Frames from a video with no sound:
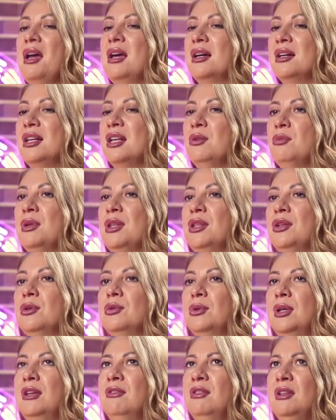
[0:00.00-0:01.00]
agree with
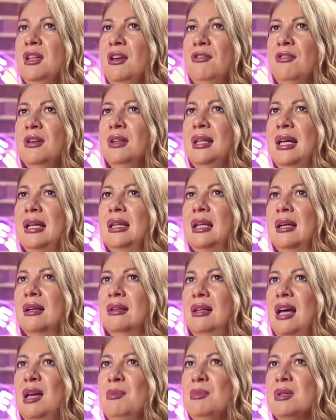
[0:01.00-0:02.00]
you. Even I feel like the
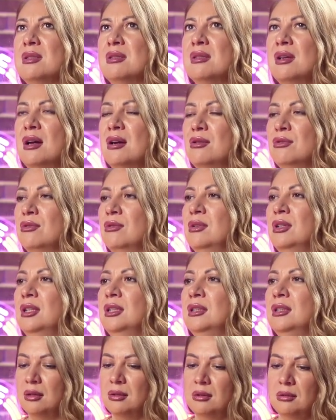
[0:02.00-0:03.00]
climate now,
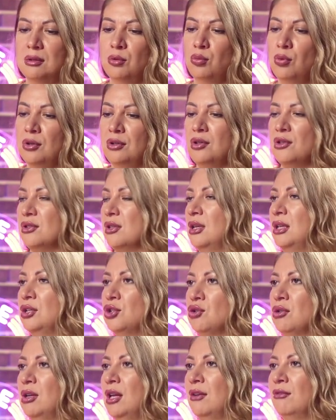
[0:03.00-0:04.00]
the waters are
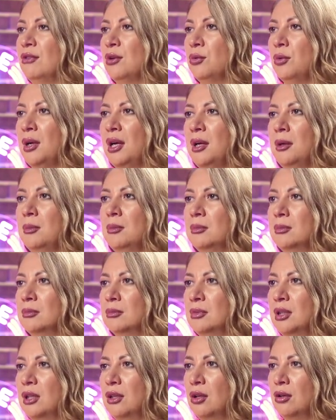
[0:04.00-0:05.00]
literally everywhere.
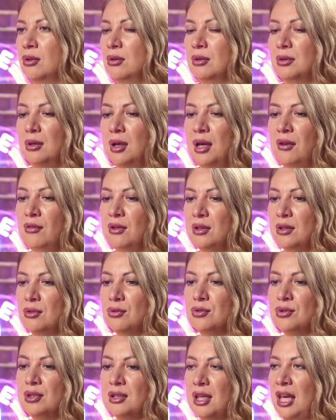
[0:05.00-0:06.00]
You know, even
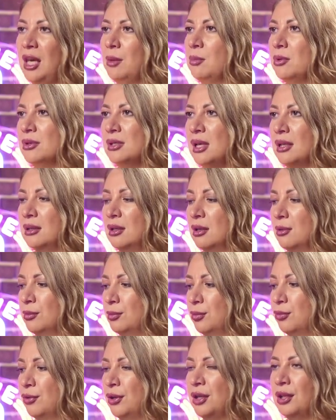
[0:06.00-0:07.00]
those cables that are
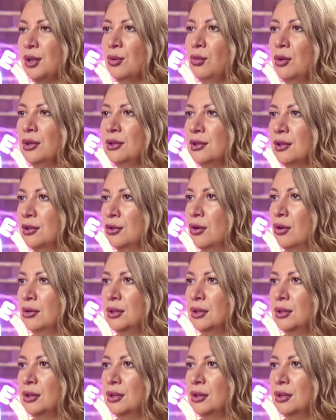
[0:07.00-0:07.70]
pouring the water on all